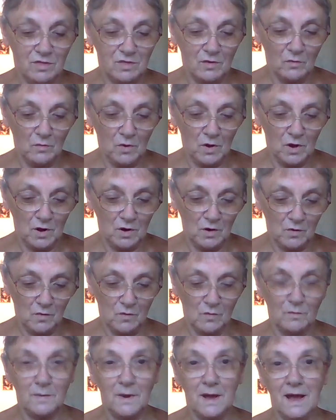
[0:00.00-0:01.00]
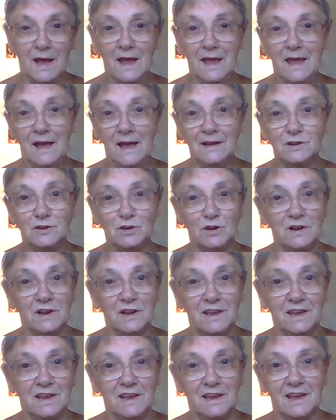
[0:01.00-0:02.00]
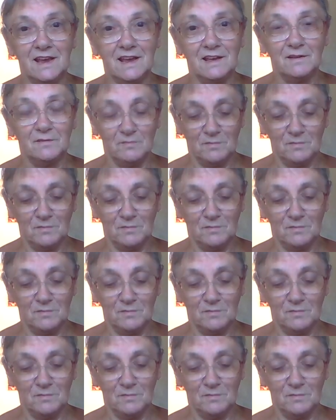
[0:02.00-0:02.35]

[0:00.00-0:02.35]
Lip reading: world go by, actually,